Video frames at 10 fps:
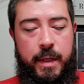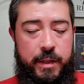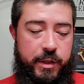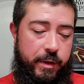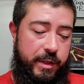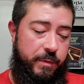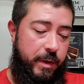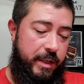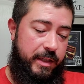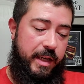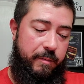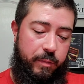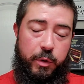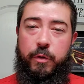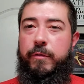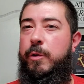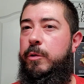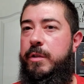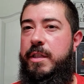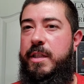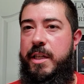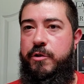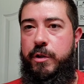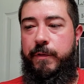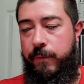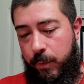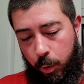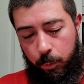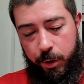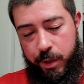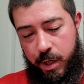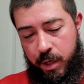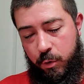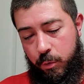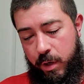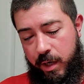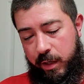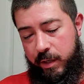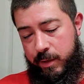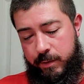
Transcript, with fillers: So this one is a beautiful citrus forward aquatic.